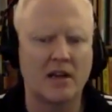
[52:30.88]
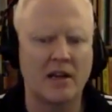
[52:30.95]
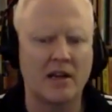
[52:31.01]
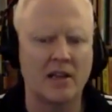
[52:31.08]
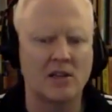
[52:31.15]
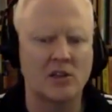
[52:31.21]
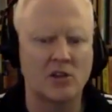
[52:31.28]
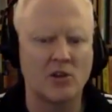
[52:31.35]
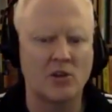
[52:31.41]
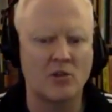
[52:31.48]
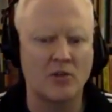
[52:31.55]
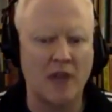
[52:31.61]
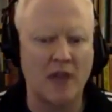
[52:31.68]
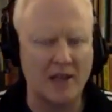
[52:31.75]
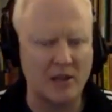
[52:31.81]
And so
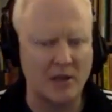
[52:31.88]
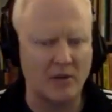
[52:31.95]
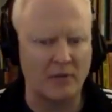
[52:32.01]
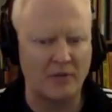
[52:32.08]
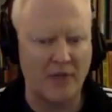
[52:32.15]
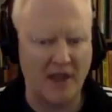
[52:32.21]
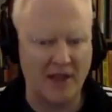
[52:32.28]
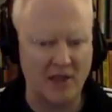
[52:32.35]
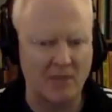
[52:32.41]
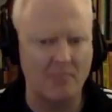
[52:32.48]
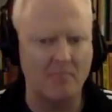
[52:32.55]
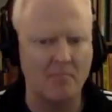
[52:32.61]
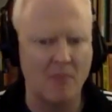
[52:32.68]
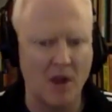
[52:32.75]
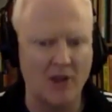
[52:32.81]
that's a
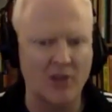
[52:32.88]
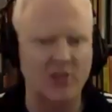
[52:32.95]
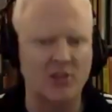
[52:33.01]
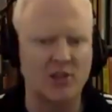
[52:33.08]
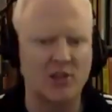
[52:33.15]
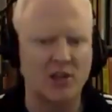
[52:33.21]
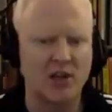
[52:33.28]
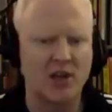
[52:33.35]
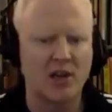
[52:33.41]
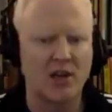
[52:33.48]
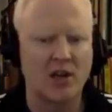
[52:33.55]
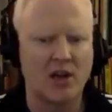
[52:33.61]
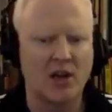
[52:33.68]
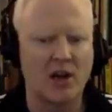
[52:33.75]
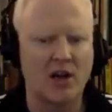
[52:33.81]
much
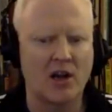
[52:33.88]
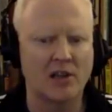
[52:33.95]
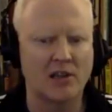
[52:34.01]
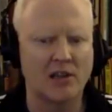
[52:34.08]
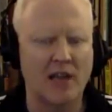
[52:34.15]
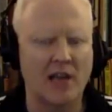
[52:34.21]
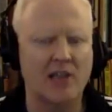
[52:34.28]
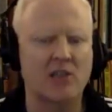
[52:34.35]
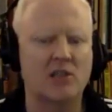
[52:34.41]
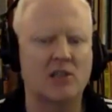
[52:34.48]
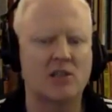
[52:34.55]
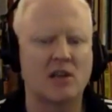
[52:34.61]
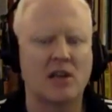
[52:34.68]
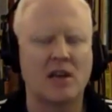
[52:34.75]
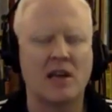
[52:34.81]

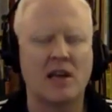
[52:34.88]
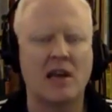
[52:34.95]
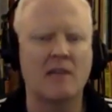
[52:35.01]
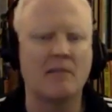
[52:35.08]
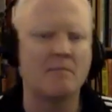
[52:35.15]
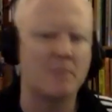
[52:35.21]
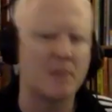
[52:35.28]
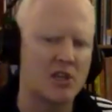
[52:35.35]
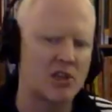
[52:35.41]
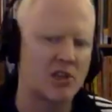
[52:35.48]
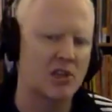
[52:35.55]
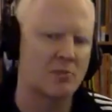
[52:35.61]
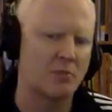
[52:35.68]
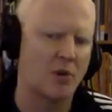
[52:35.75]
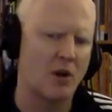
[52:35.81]
less
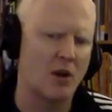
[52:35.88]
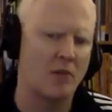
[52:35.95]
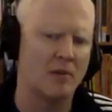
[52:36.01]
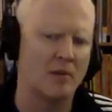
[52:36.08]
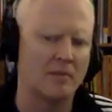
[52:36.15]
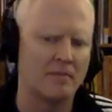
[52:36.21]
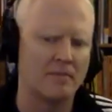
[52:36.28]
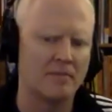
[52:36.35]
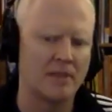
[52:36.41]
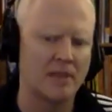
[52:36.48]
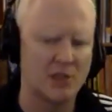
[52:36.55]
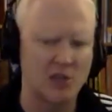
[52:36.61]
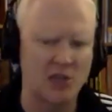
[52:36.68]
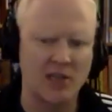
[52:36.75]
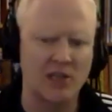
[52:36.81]
ambitious problem
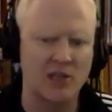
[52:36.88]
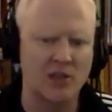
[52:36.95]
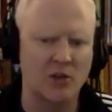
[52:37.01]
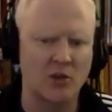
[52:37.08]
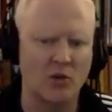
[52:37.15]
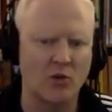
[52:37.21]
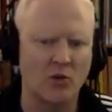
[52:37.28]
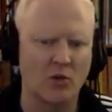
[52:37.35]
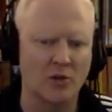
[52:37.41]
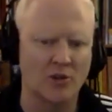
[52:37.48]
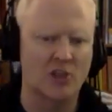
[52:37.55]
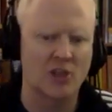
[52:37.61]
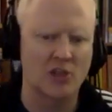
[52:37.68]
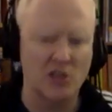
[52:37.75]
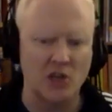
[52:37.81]
than changing the whole world.
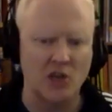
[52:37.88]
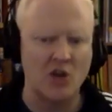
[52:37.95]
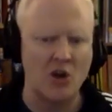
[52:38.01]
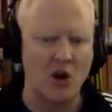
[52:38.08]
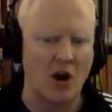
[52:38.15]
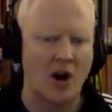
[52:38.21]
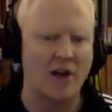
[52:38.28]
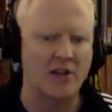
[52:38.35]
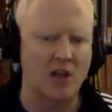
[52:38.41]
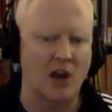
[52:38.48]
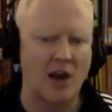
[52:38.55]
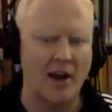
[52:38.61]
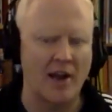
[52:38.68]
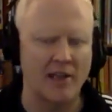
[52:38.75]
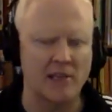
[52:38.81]
Just not
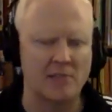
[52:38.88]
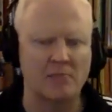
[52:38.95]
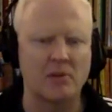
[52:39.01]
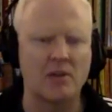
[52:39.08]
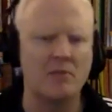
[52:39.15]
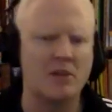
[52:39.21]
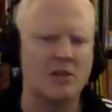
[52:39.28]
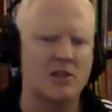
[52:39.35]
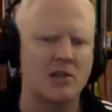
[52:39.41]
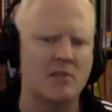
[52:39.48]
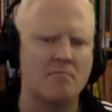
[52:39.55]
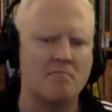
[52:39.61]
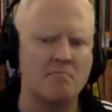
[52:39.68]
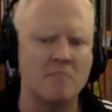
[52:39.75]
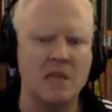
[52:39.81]
dying is pretty much the
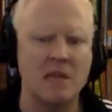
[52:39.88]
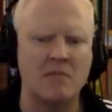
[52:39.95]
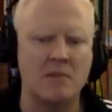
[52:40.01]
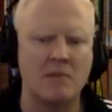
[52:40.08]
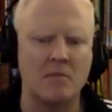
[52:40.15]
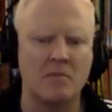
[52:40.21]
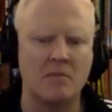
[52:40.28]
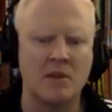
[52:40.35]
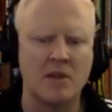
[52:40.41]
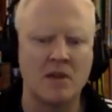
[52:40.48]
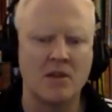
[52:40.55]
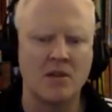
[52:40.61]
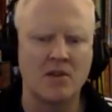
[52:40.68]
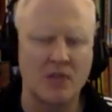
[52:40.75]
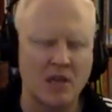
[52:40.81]
minimum
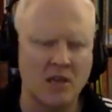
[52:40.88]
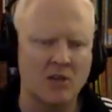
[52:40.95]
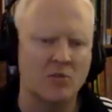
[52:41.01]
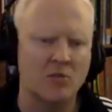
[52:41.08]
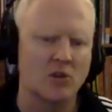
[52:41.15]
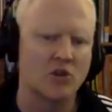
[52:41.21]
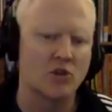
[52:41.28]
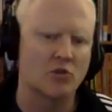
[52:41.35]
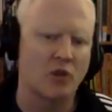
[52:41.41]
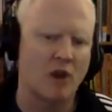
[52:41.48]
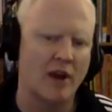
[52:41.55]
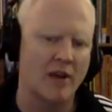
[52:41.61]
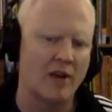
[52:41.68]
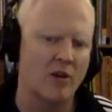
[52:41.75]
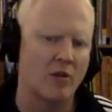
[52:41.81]
thing you could
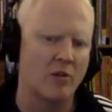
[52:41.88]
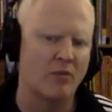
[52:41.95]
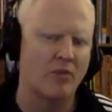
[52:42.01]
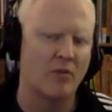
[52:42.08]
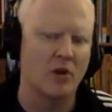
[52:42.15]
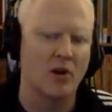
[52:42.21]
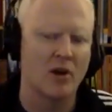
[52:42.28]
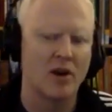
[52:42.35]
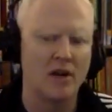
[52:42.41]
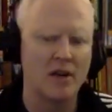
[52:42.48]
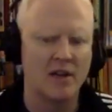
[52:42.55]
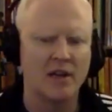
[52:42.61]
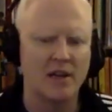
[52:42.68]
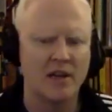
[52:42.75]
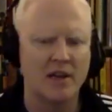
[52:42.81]
try and hope for.
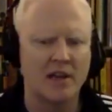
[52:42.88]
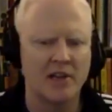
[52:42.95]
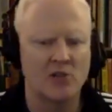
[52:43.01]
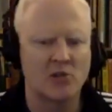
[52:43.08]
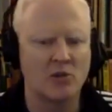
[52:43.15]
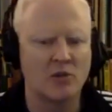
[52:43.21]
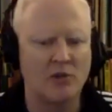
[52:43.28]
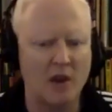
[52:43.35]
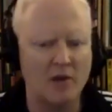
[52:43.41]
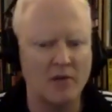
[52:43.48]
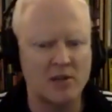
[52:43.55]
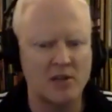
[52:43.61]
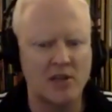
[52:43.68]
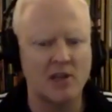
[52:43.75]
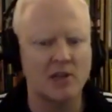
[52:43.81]
And so if I
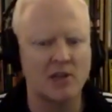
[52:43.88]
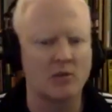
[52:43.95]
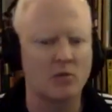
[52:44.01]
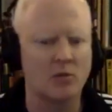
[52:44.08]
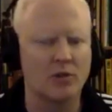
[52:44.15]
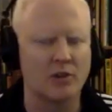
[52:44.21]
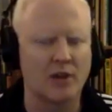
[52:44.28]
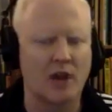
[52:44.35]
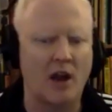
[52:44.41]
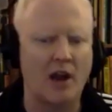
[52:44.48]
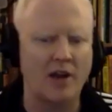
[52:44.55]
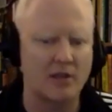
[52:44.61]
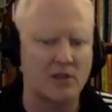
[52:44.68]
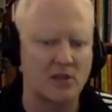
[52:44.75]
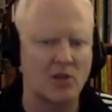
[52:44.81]
was king of the world, and I
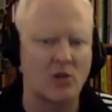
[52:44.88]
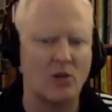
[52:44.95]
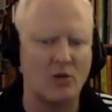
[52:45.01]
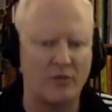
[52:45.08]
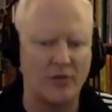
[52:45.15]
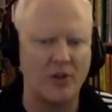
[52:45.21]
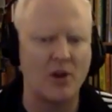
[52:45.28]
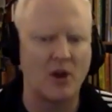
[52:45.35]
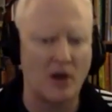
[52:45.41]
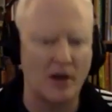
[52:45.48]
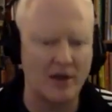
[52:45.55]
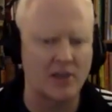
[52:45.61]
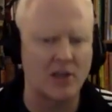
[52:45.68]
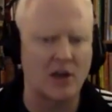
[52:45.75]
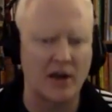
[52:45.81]
could solve the
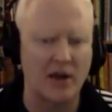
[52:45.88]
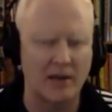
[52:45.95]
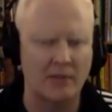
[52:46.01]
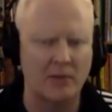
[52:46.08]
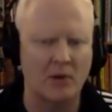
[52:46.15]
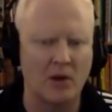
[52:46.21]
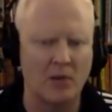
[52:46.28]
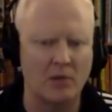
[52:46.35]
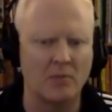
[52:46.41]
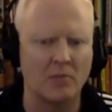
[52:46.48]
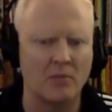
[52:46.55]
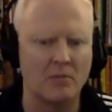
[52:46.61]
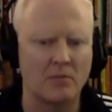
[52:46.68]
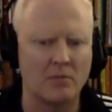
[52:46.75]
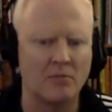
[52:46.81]
not dying
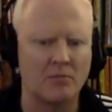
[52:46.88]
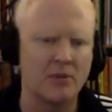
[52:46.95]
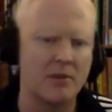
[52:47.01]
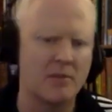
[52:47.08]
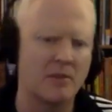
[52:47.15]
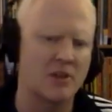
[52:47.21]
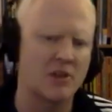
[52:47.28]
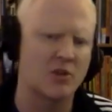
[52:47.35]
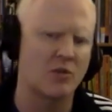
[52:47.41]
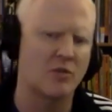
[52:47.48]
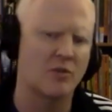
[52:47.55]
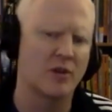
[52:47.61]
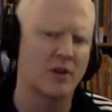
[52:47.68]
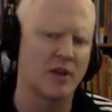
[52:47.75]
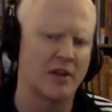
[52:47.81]
problem pretty much
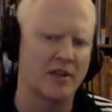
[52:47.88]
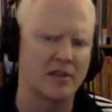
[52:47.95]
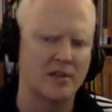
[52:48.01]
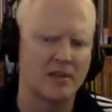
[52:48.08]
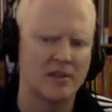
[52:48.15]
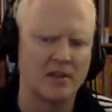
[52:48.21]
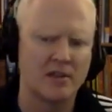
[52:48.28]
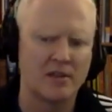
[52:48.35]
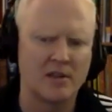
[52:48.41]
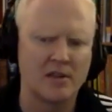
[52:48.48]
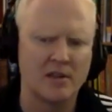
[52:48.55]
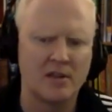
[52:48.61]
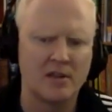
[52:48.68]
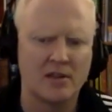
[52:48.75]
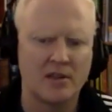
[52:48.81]
overnight,
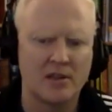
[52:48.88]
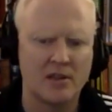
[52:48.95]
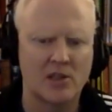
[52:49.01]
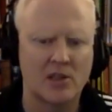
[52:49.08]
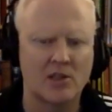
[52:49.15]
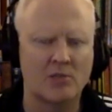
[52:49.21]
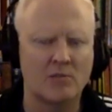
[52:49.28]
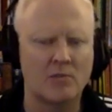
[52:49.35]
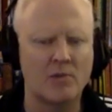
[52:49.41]
is that